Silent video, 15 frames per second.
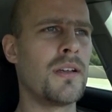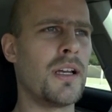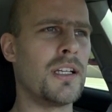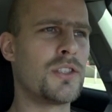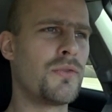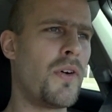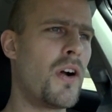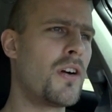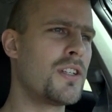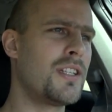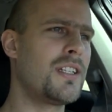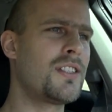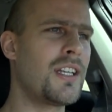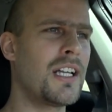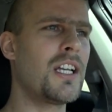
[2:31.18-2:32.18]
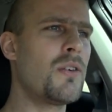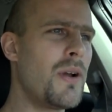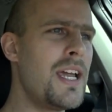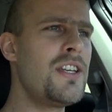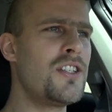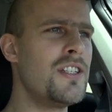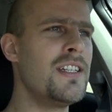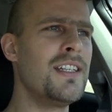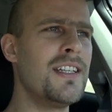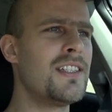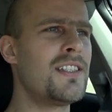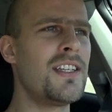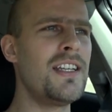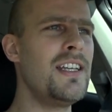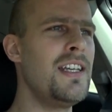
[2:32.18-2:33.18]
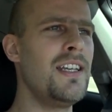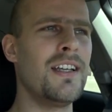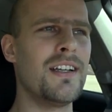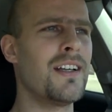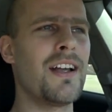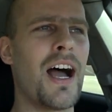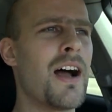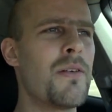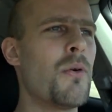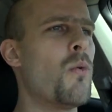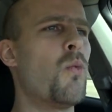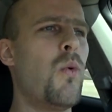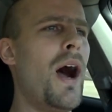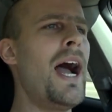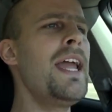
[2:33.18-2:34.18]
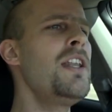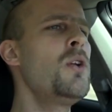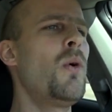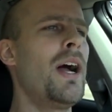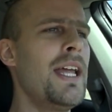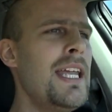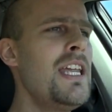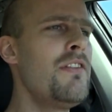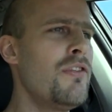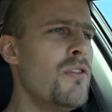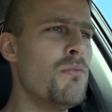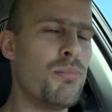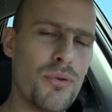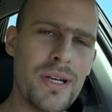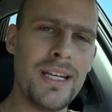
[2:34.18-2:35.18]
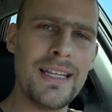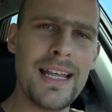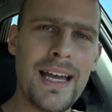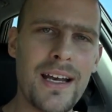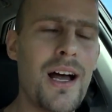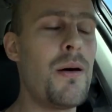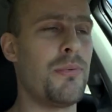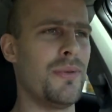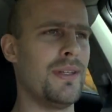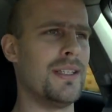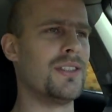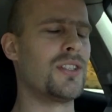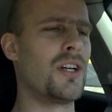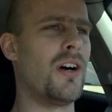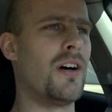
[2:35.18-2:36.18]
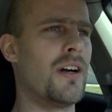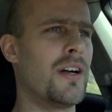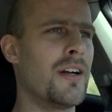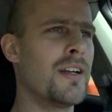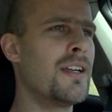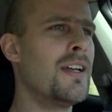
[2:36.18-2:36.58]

As far as acceleration in the city, why do I even bring that up in this car?